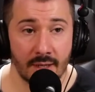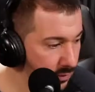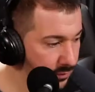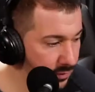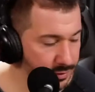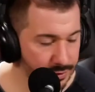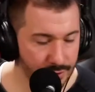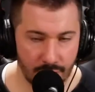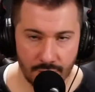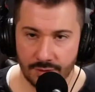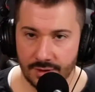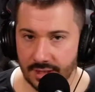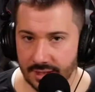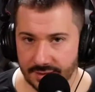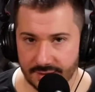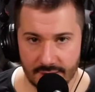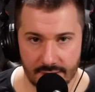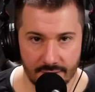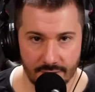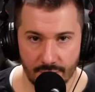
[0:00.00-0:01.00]
There's two things
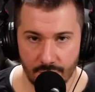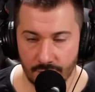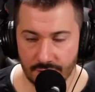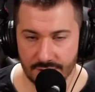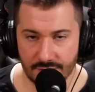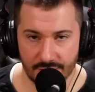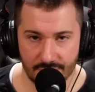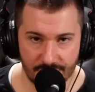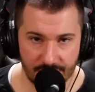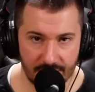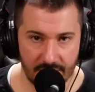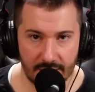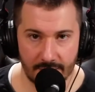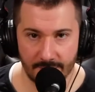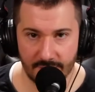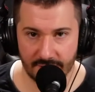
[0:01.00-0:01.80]
that annoys the shit out of me